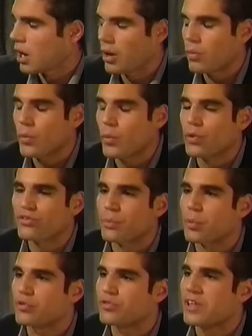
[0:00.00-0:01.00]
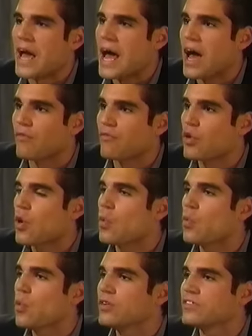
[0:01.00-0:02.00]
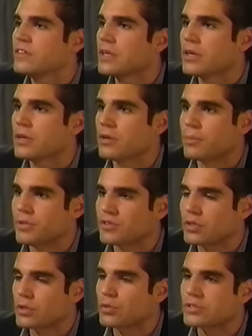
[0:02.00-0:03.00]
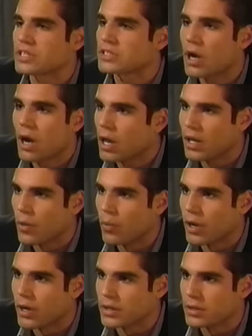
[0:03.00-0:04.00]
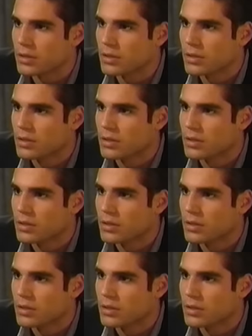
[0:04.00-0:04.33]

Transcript: All we were supposed to have was dinner, Mr. Lewis. That's all I wanted.